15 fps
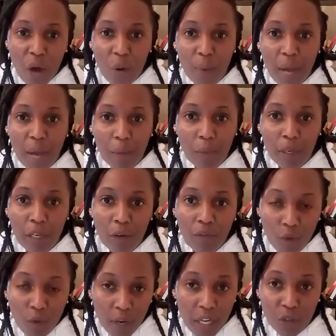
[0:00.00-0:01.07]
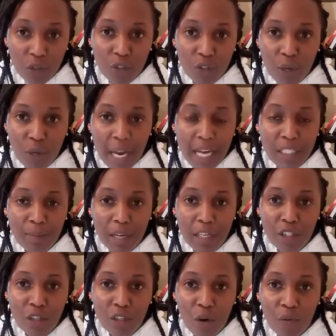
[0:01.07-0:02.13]
We focus also on
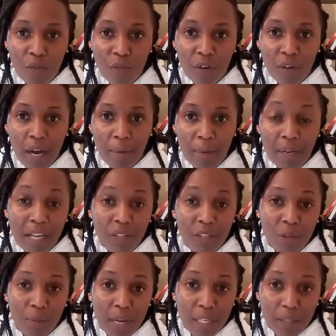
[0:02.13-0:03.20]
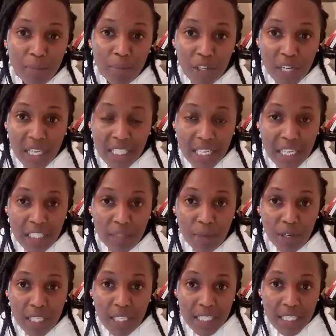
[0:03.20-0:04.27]
aspects of customer experience and
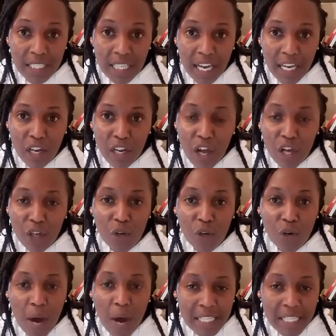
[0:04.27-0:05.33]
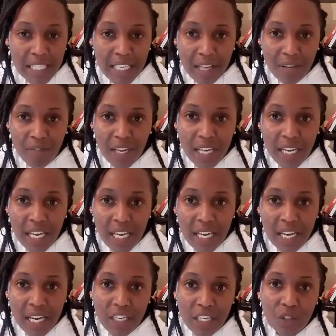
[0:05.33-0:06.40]
experience design. Us living in
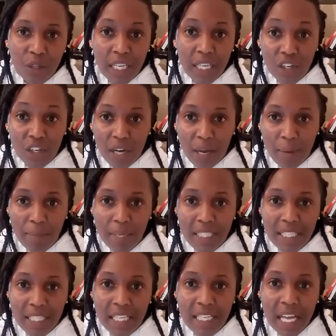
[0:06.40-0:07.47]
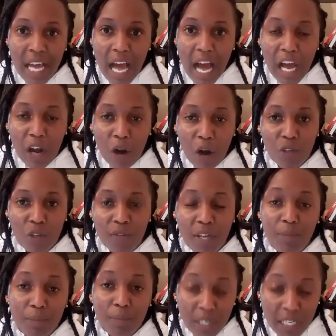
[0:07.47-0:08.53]
a digital era means that a lot of the
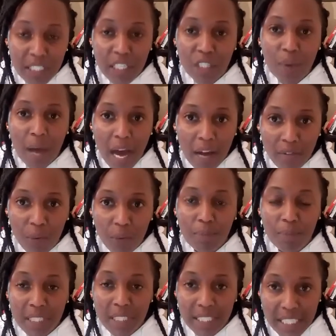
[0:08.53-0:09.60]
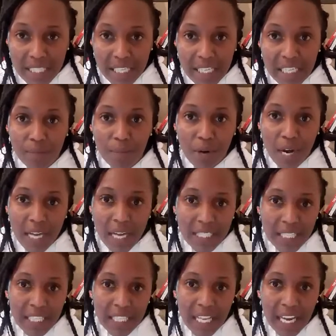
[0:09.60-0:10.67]
experiences we're having with businesses, brands,
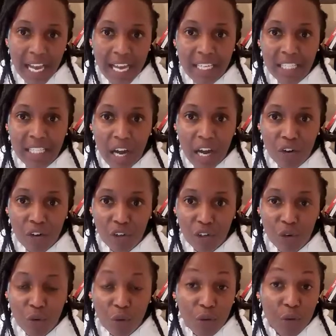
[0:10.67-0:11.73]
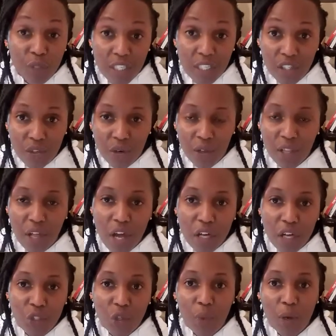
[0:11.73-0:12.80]
and the likes are, through digital.
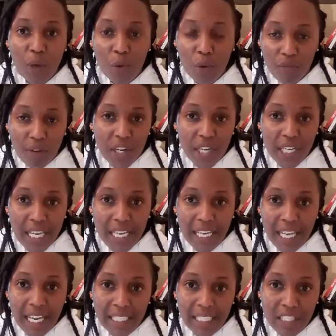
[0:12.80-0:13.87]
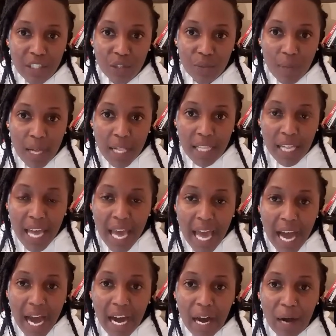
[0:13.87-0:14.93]
So we look very keenly at that as well.
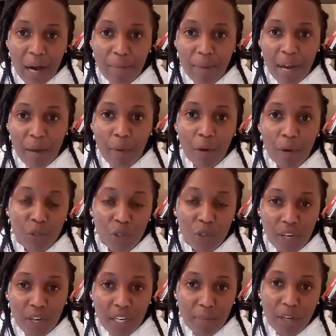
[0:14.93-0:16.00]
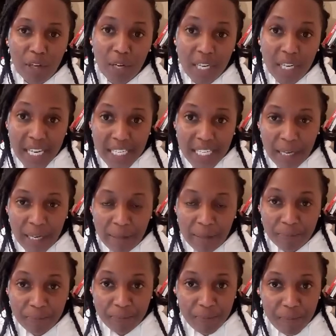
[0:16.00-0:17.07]
And we're also very big on data.
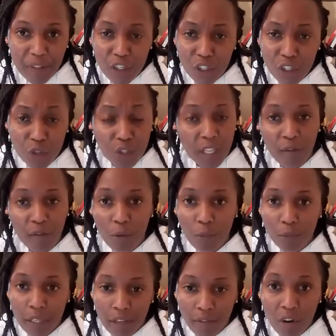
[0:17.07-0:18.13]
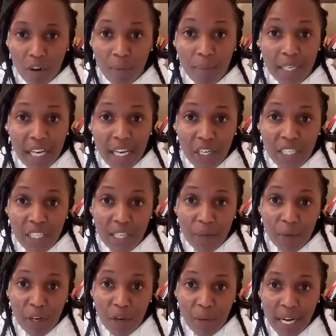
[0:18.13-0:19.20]
So the 4 main areas that
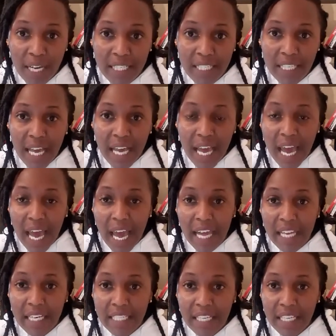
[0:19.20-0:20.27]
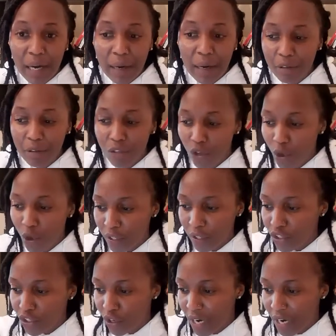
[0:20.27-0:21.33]
we look at. And to your
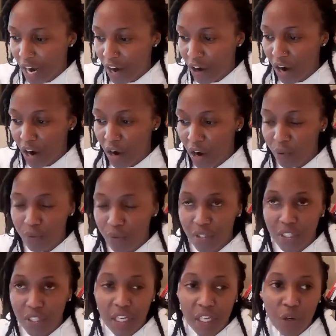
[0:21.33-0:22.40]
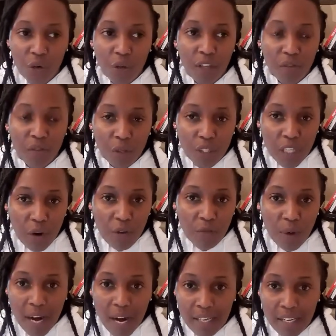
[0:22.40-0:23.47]
question around, the future of
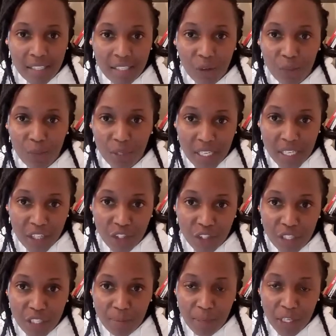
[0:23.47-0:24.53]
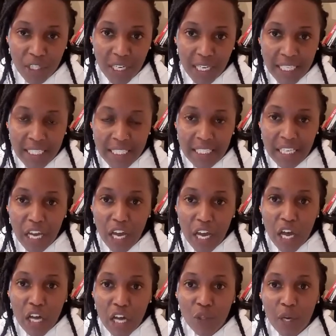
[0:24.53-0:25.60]
work as a communication specialist.
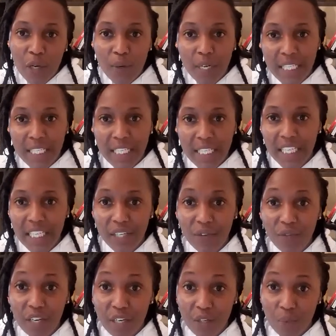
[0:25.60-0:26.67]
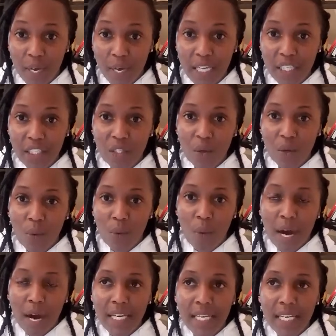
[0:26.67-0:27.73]
So I look at it in different ways.
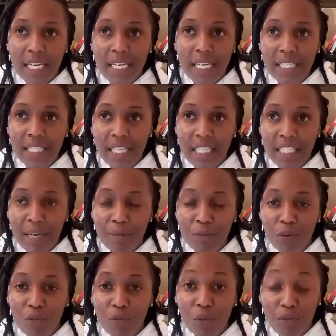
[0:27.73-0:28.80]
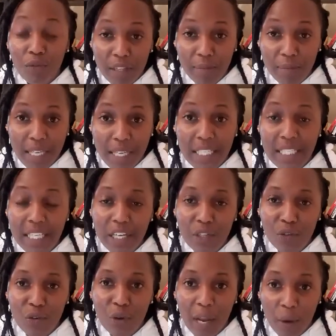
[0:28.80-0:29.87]
One is in terms of fulfillment and,
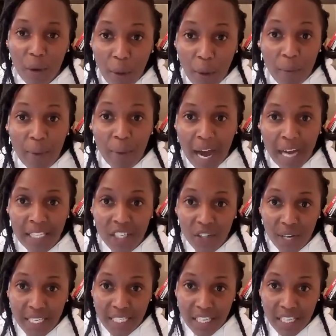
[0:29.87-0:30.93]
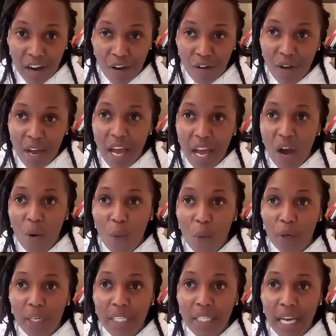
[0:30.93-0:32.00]
like where we are at right now.
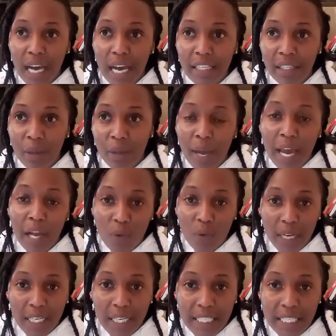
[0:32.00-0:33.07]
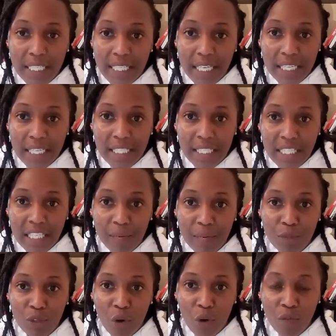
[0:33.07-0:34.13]
The way I look at it is in
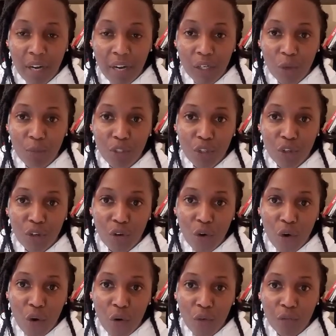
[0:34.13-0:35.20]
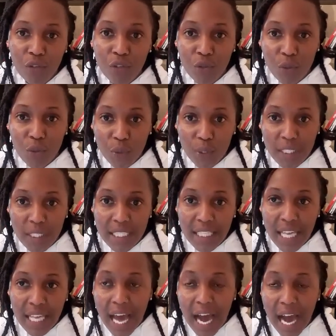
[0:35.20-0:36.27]
terms of adoption of tools
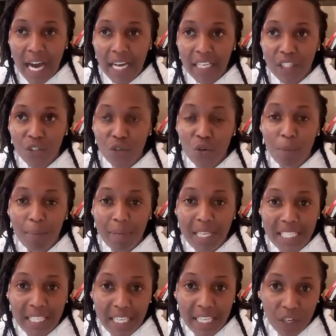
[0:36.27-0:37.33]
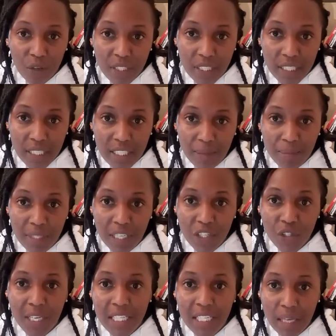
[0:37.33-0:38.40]
and, building ecosystems that
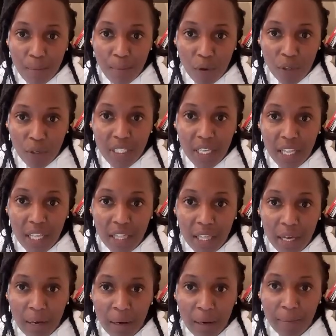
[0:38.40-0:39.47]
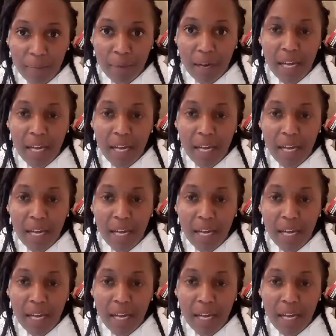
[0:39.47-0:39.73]
really support the